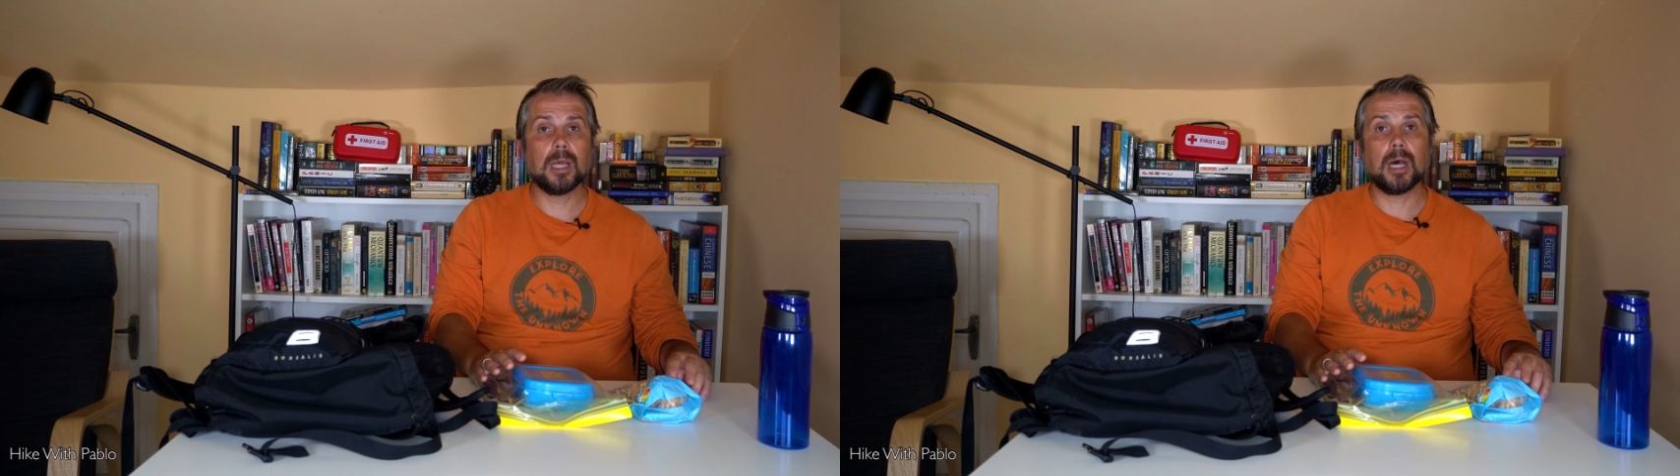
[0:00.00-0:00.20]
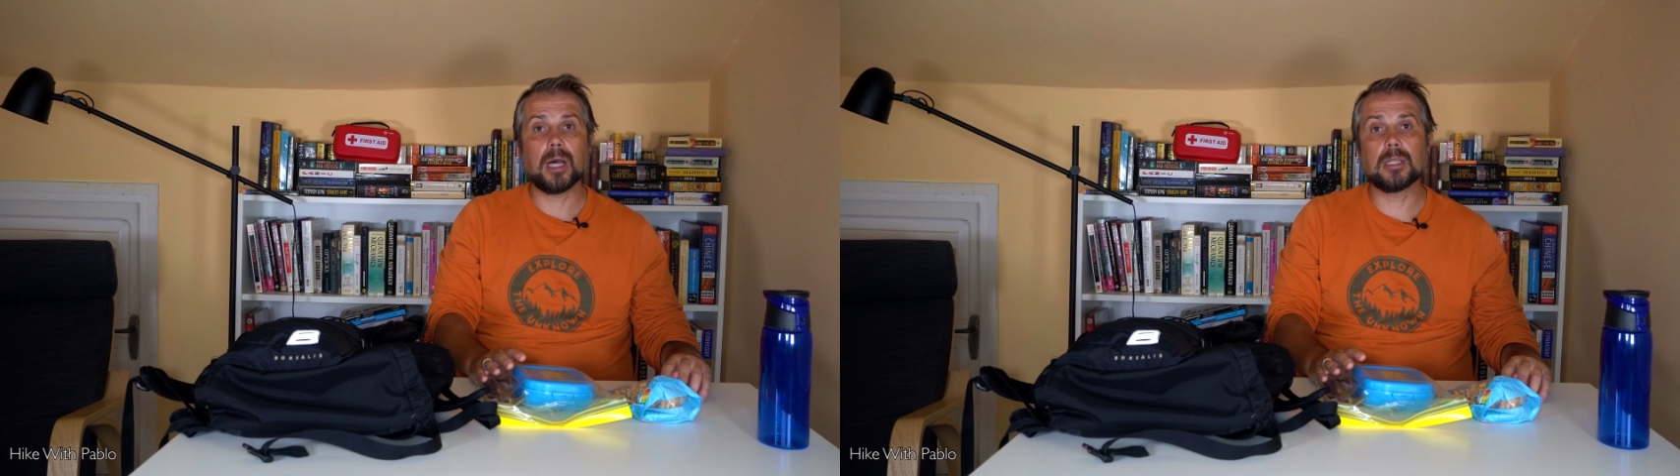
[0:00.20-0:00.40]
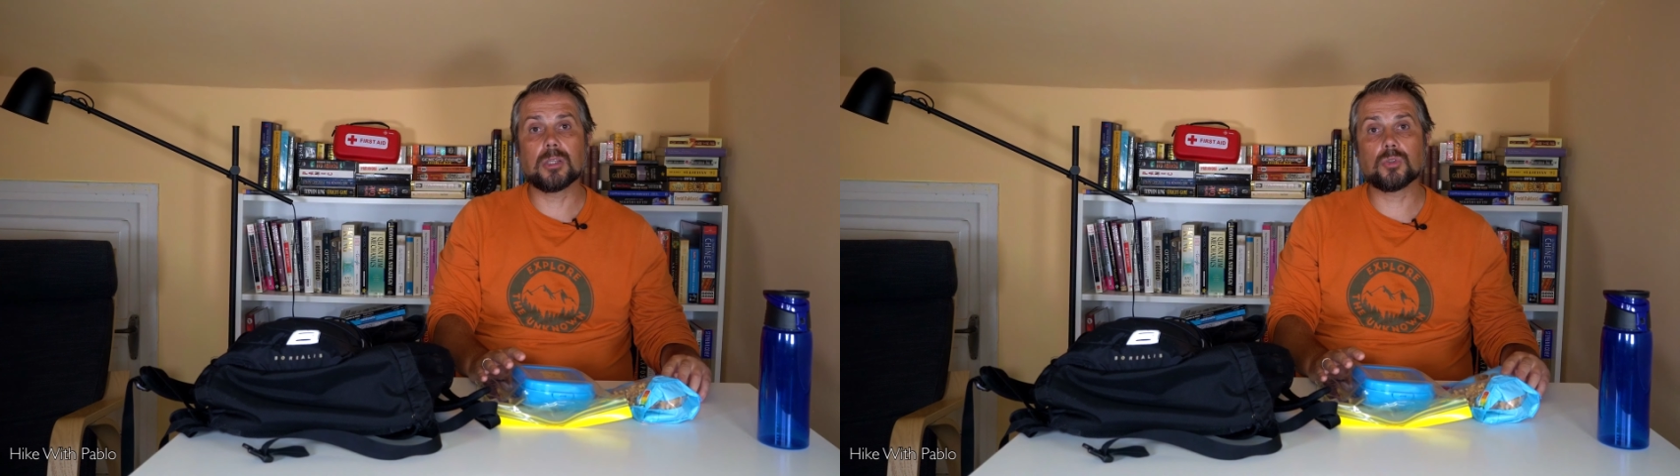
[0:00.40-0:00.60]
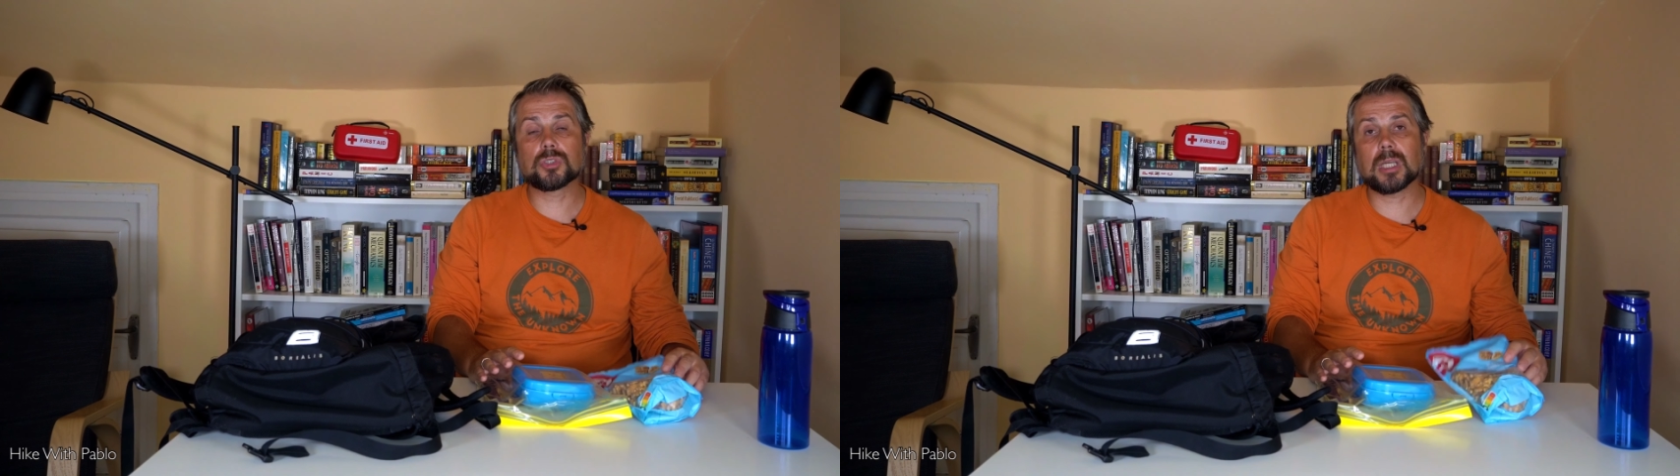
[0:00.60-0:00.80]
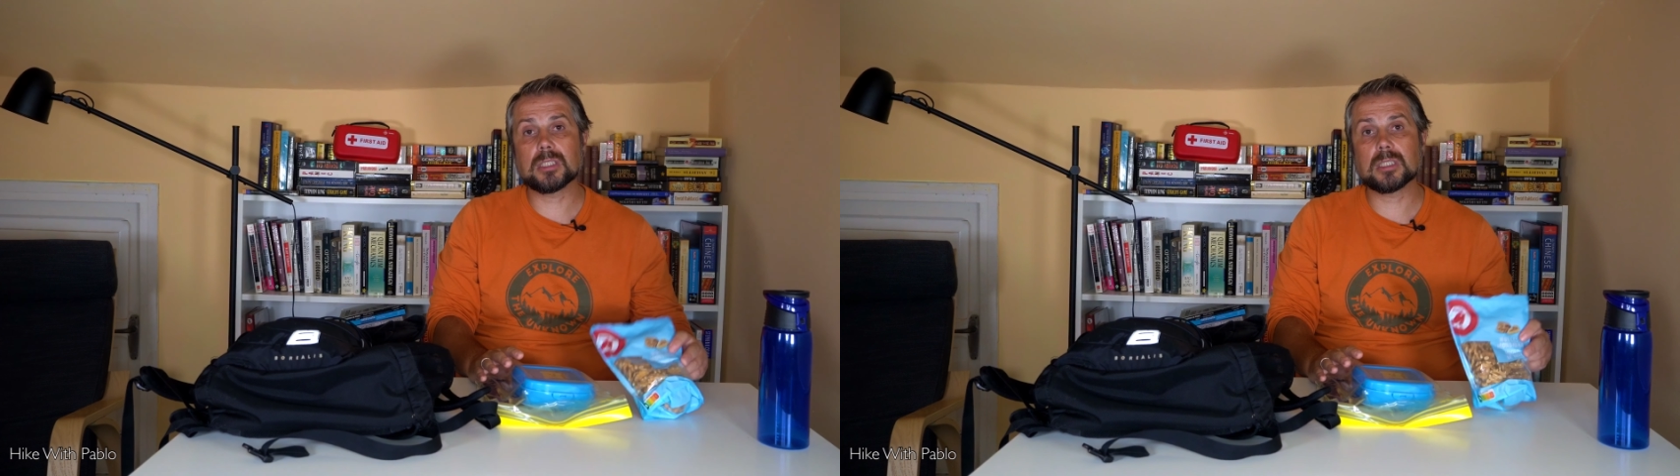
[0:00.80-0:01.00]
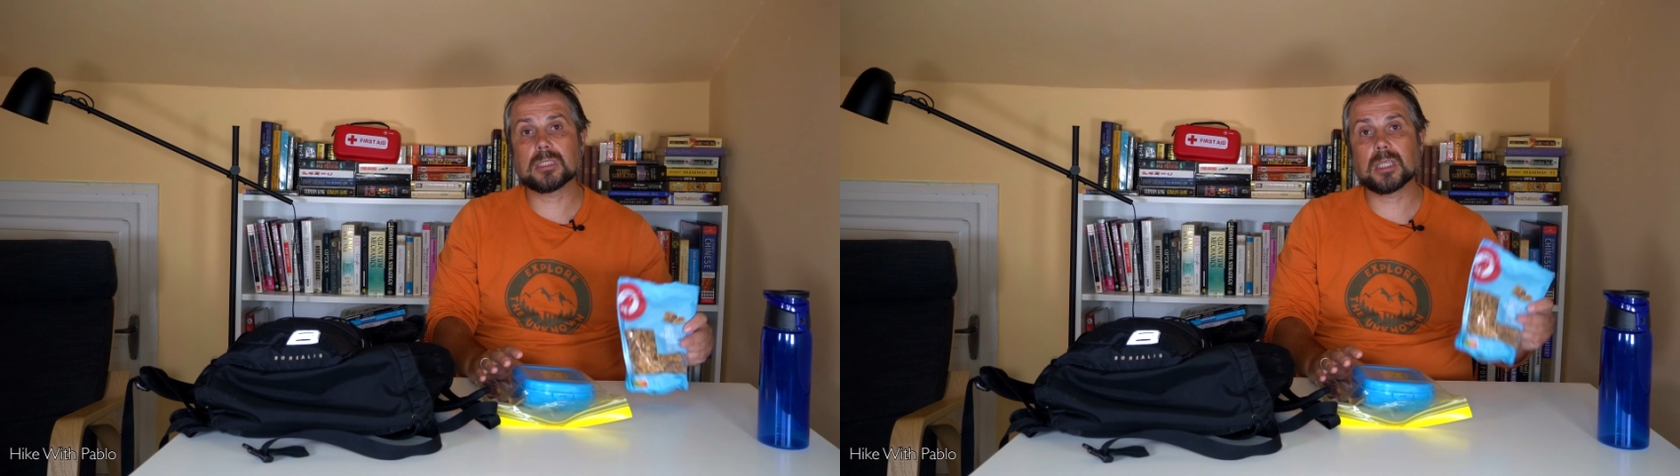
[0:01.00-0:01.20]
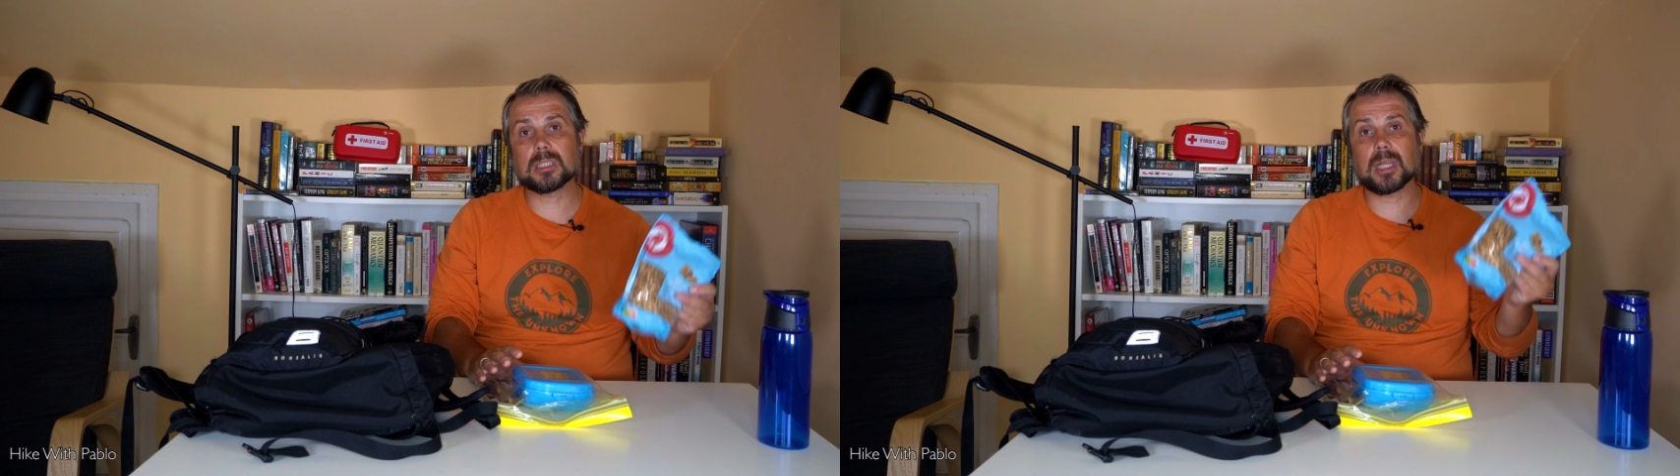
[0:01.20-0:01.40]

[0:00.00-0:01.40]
and in those cases things